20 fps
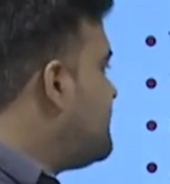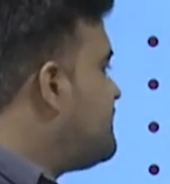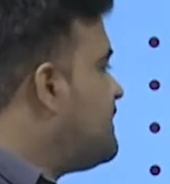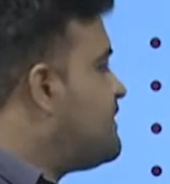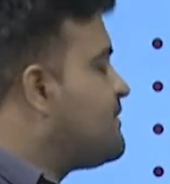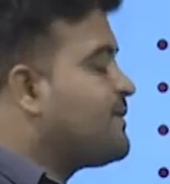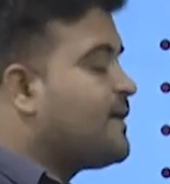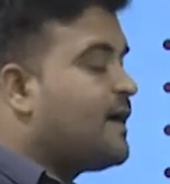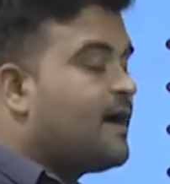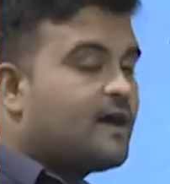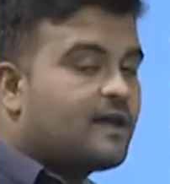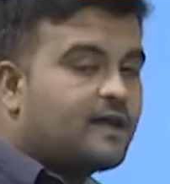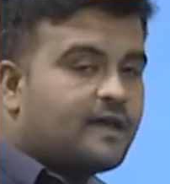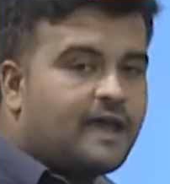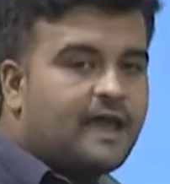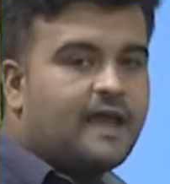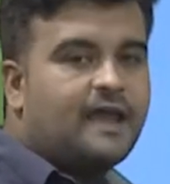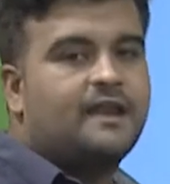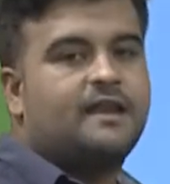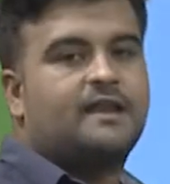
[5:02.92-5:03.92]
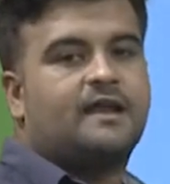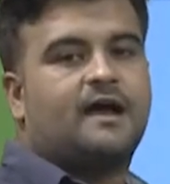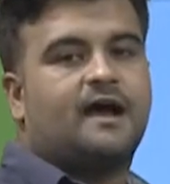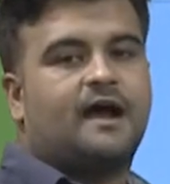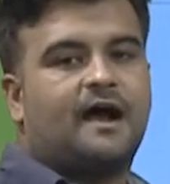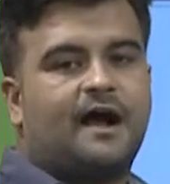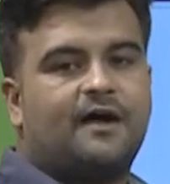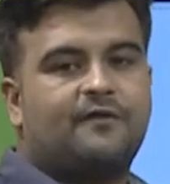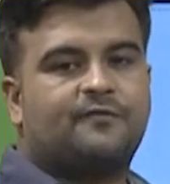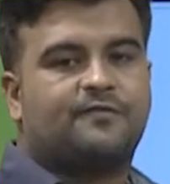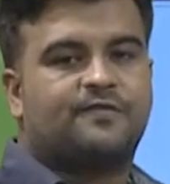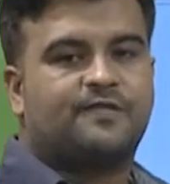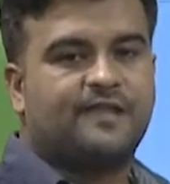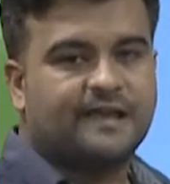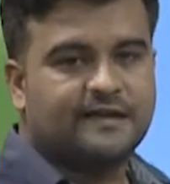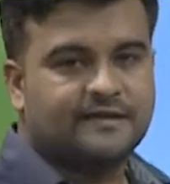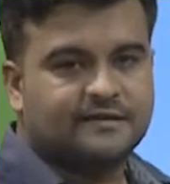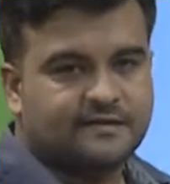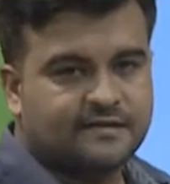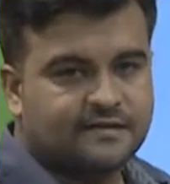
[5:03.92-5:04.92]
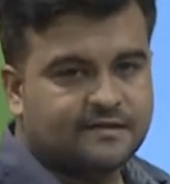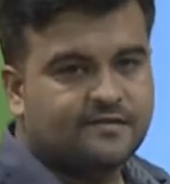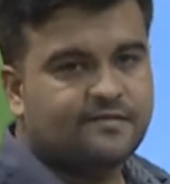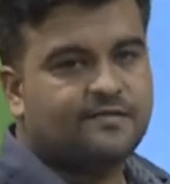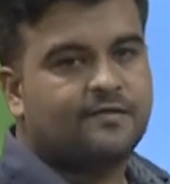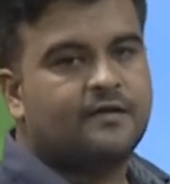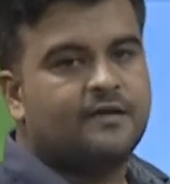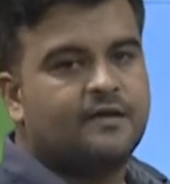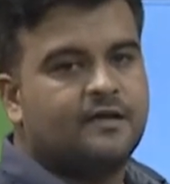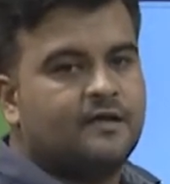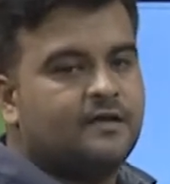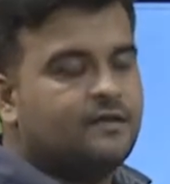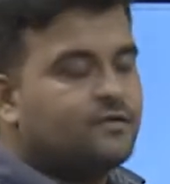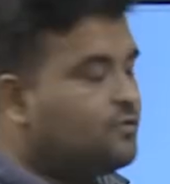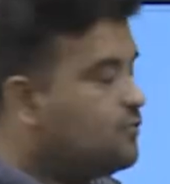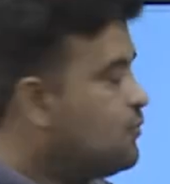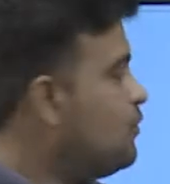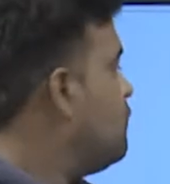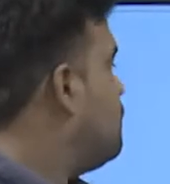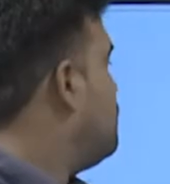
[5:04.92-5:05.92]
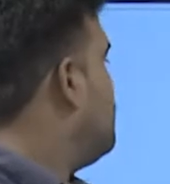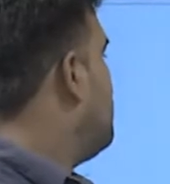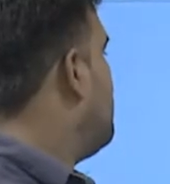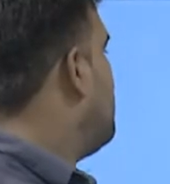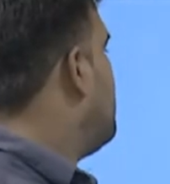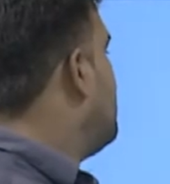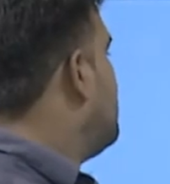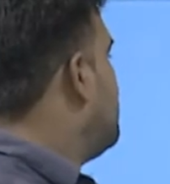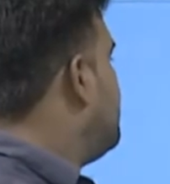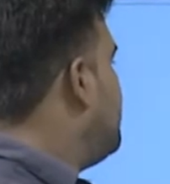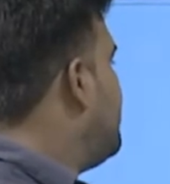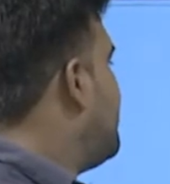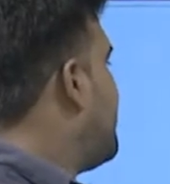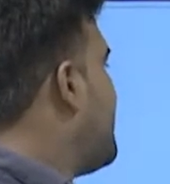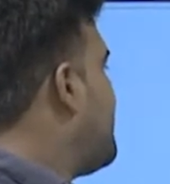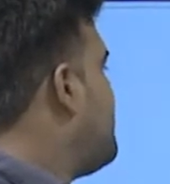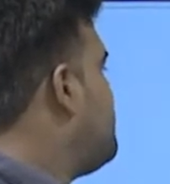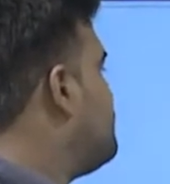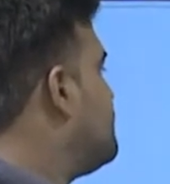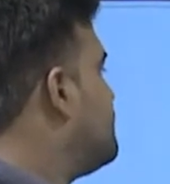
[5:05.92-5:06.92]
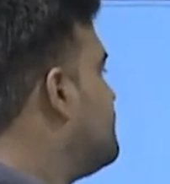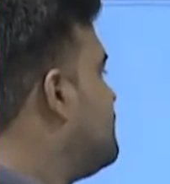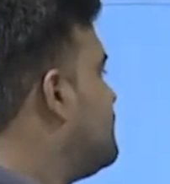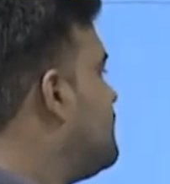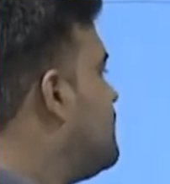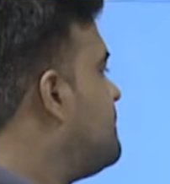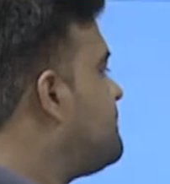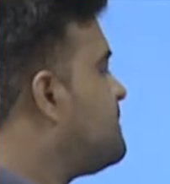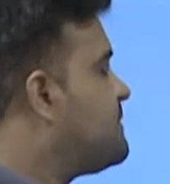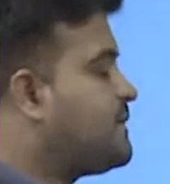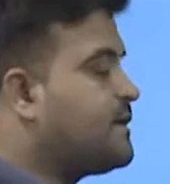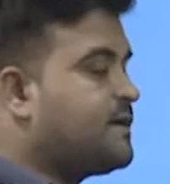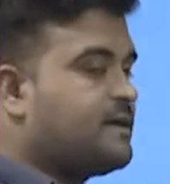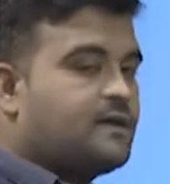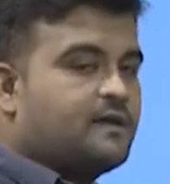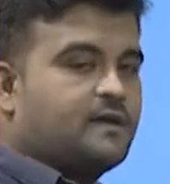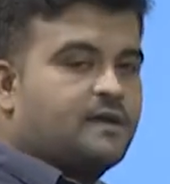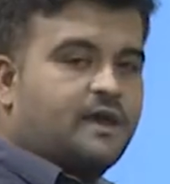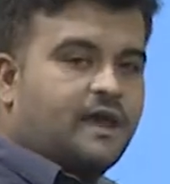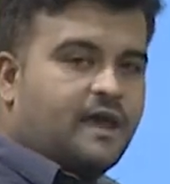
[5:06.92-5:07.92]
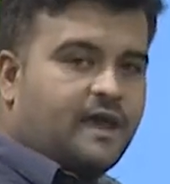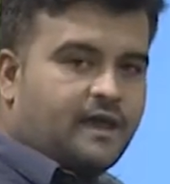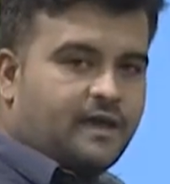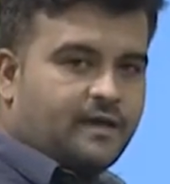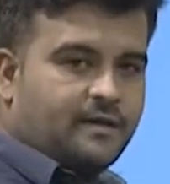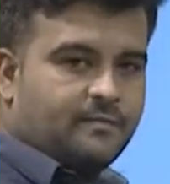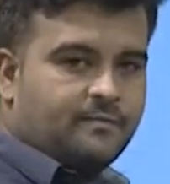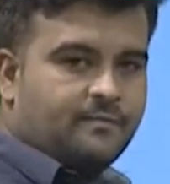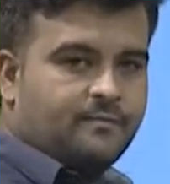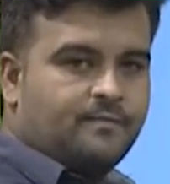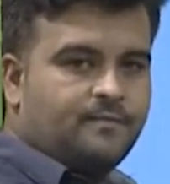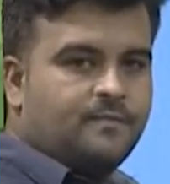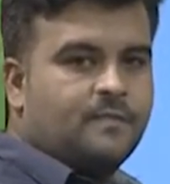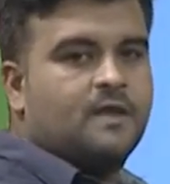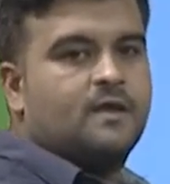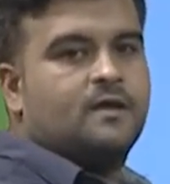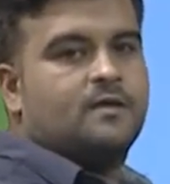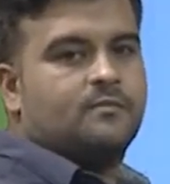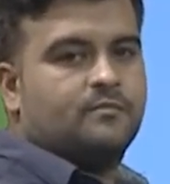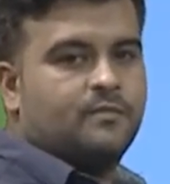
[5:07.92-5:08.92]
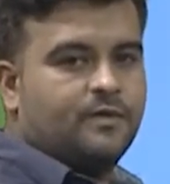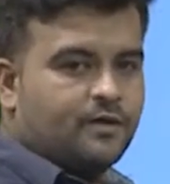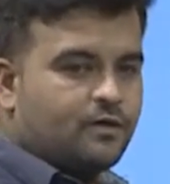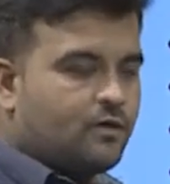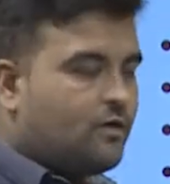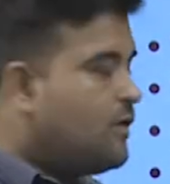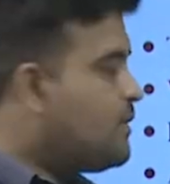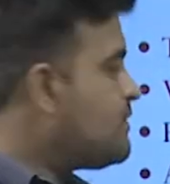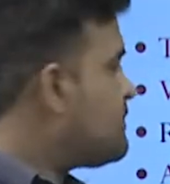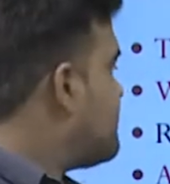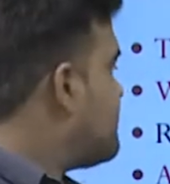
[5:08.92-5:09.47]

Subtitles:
is again a half sentence, though we have the verb came, because